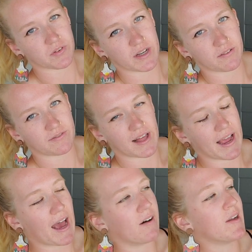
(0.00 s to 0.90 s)
free to
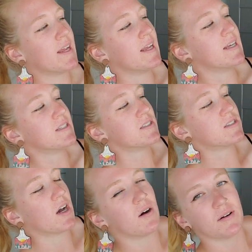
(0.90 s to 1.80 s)
fly out.
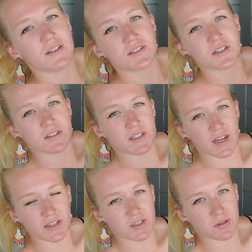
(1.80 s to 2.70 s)
So there's
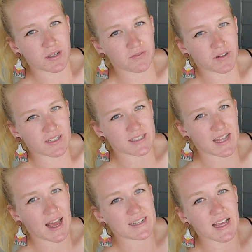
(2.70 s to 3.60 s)
like two different
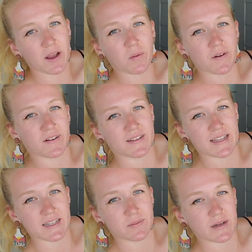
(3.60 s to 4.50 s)
designs. I ordered these